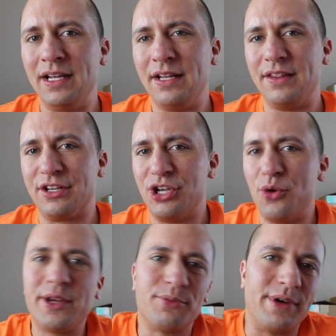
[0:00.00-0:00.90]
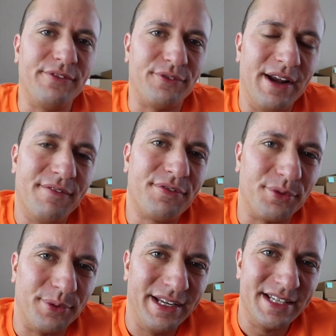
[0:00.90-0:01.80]
the going rate for
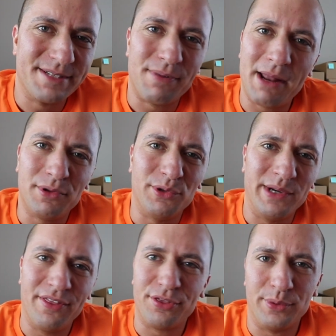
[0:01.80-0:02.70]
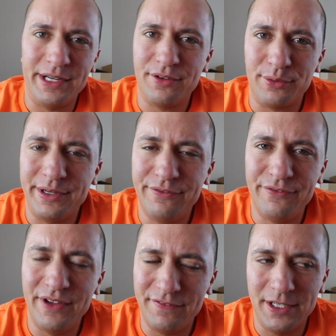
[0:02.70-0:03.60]
F3 is probably around $3 or
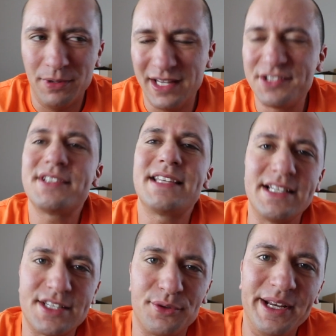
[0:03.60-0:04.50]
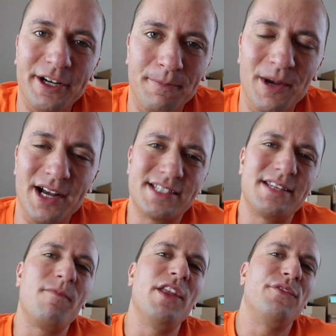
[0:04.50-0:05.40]
$350, but let's just say it's
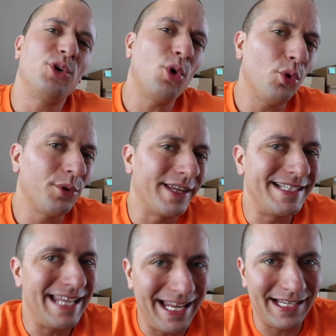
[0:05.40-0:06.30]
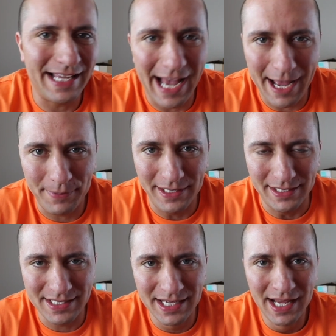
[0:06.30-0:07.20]
$300. If you're holding 10
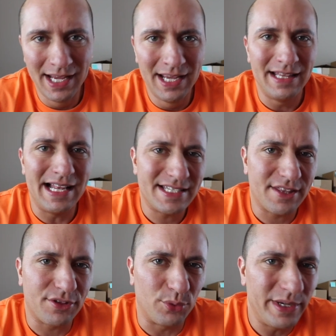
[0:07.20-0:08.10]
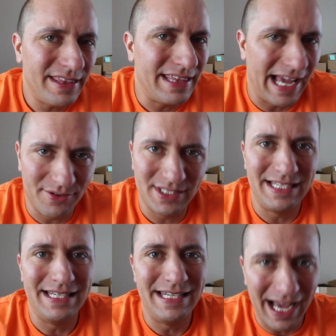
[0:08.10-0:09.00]
copies, That's
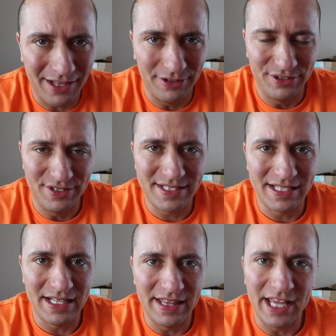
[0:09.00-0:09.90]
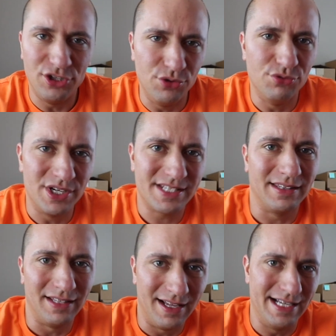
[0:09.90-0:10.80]
$3,000 that you just
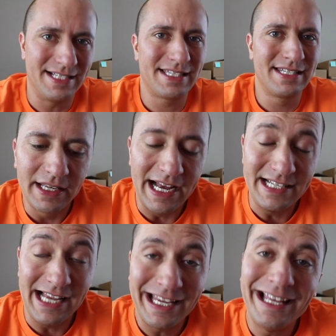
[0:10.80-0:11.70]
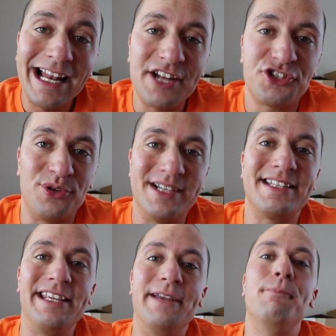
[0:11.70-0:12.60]
lost. Guys, I cannot stress
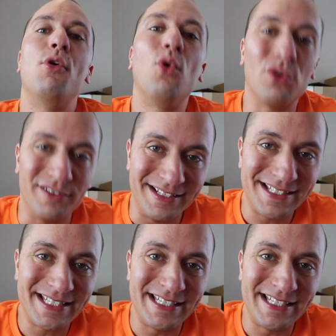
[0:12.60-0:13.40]
the importance